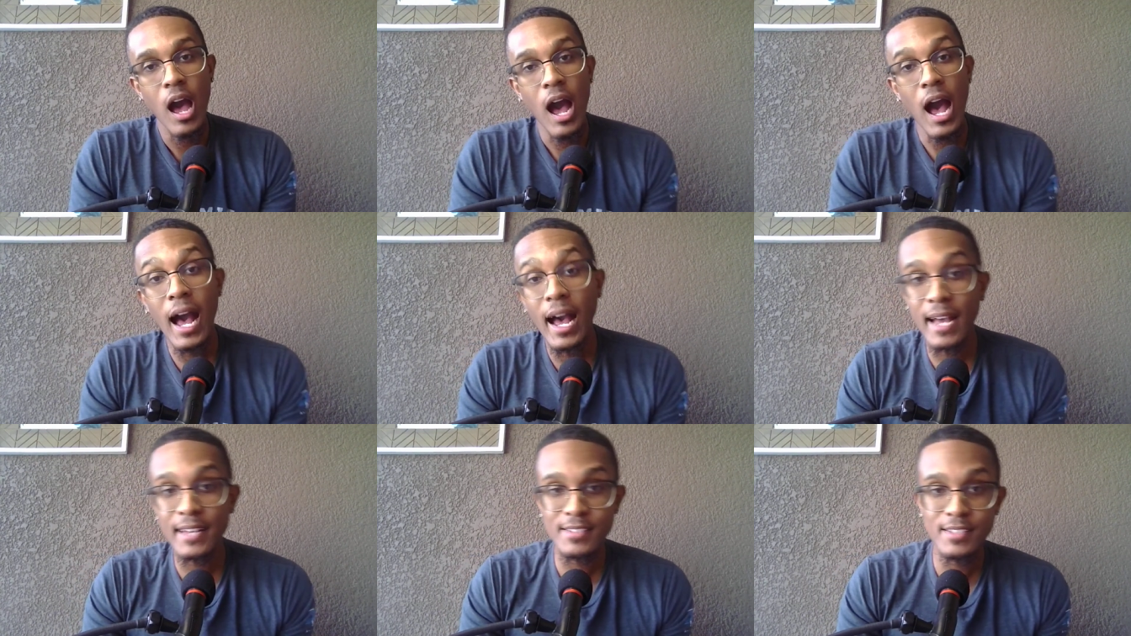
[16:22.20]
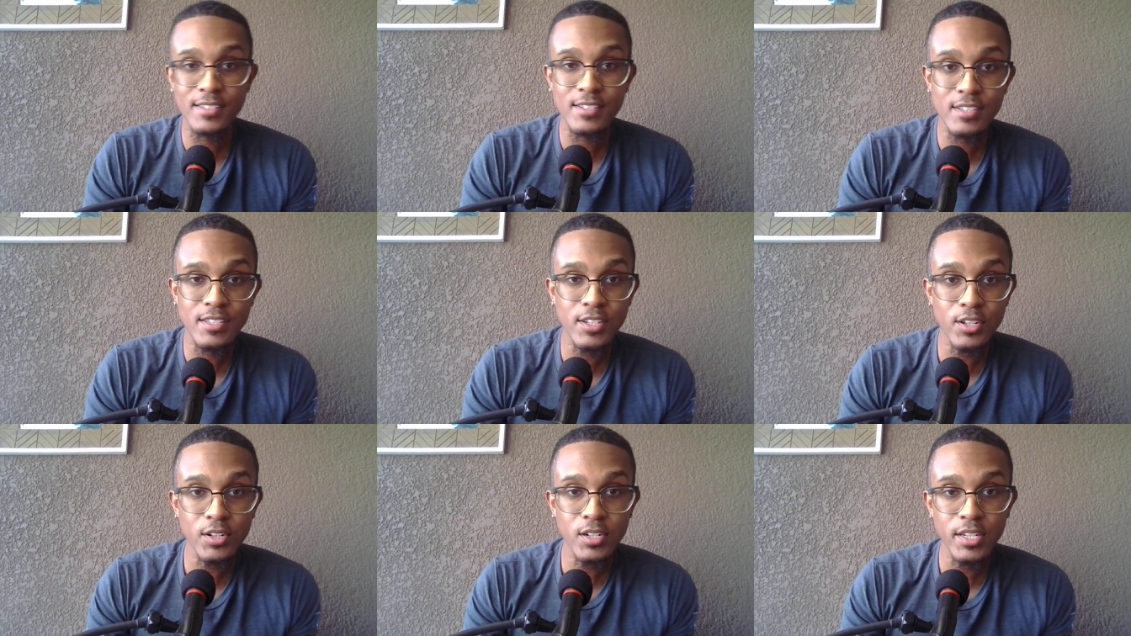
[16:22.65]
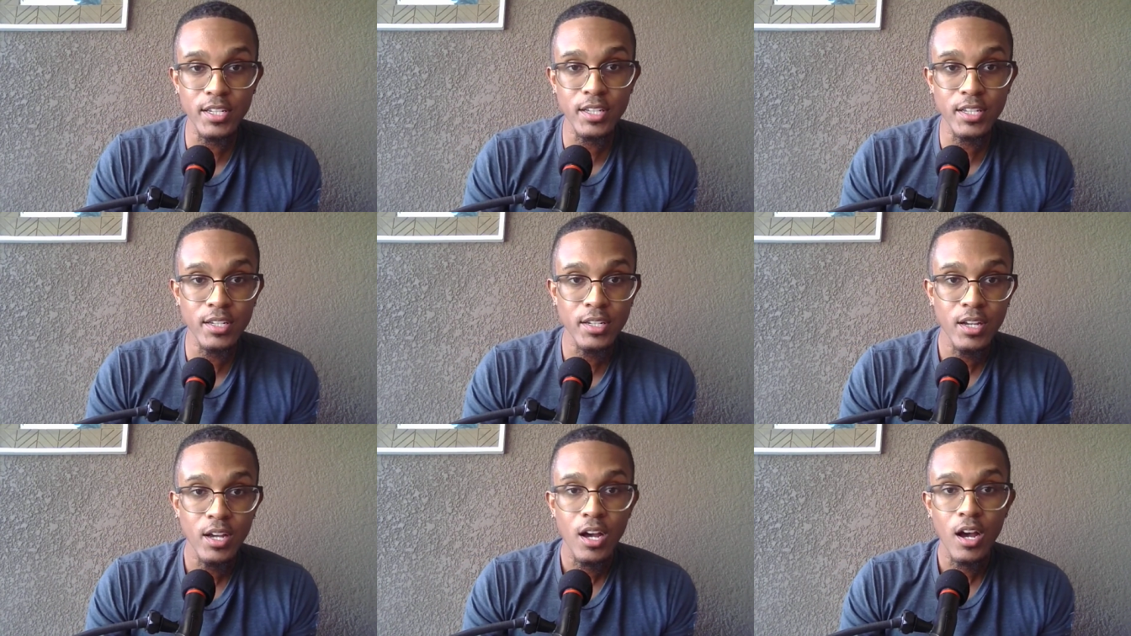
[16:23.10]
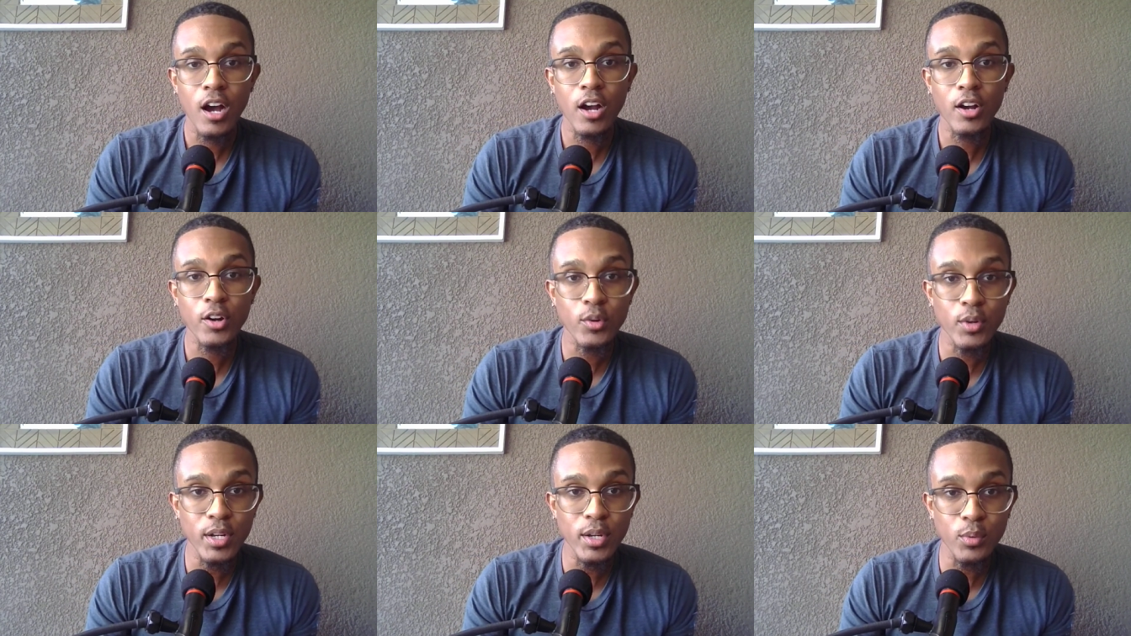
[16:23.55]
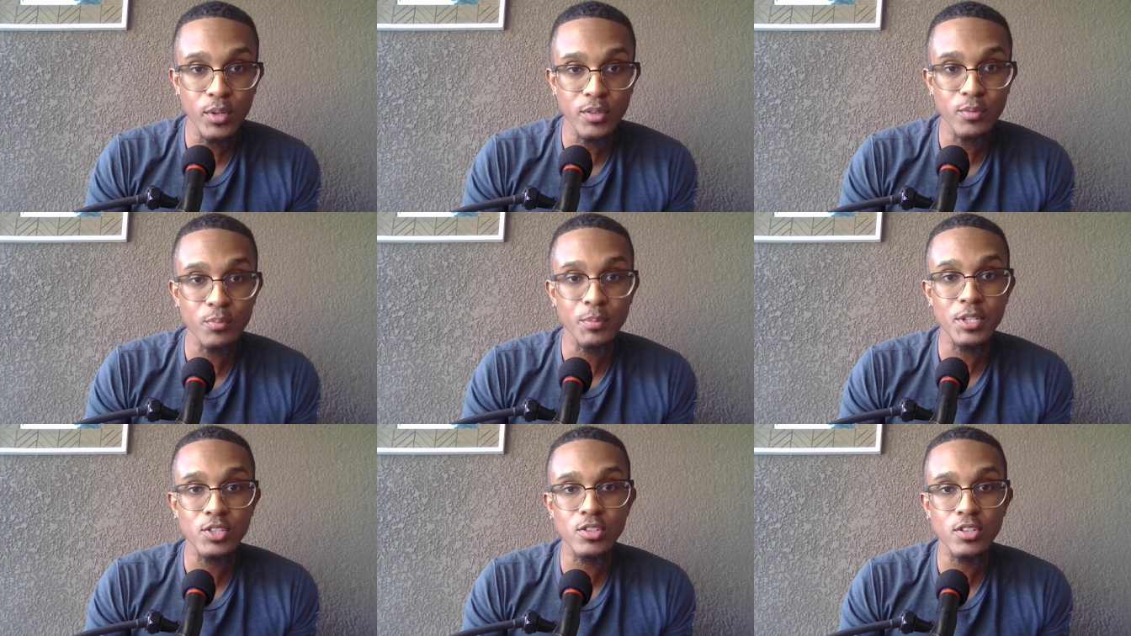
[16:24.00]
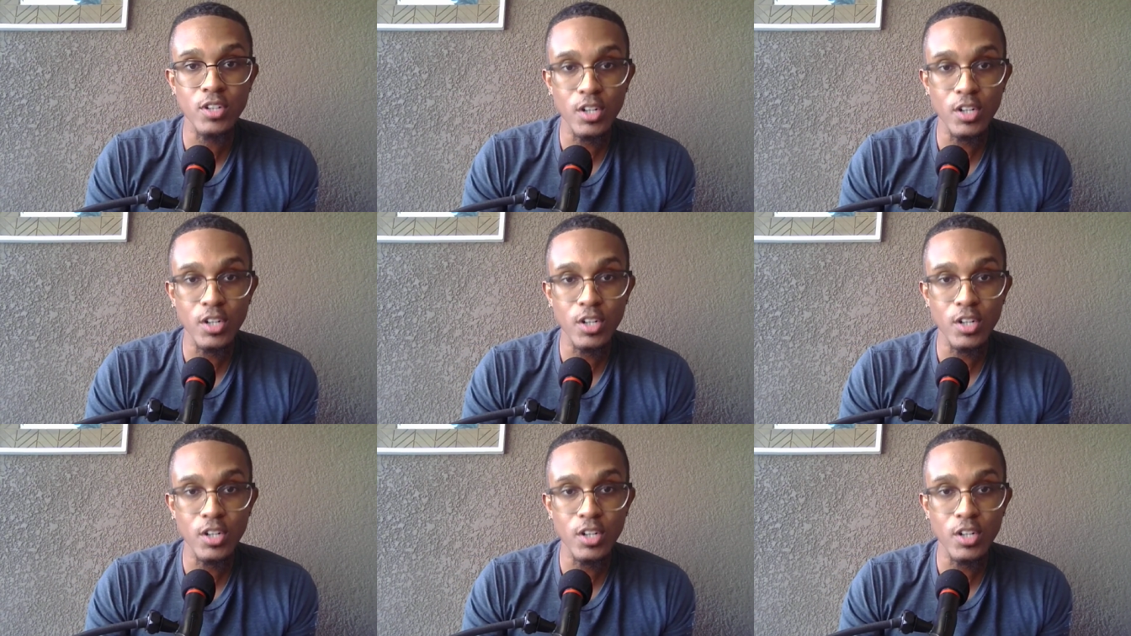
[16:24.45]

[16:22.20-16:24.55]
I sincerely agree with Mr.